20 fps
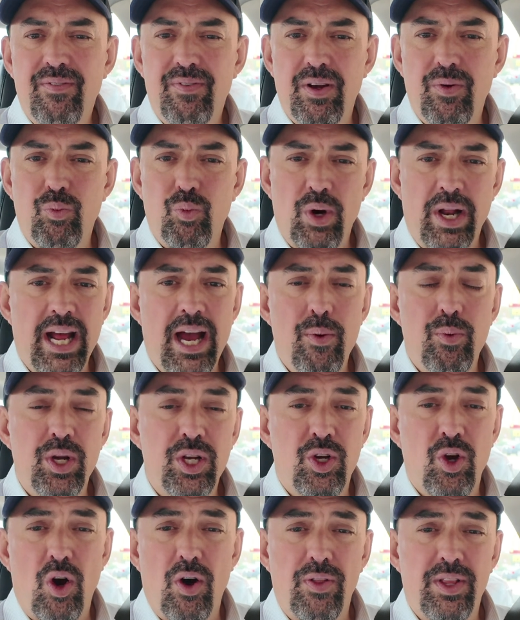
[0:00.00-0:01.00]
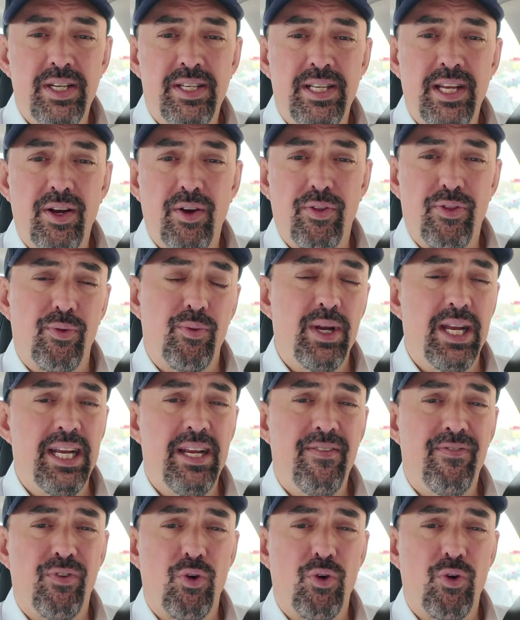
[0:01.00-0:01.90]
of at what I would call the tier 3,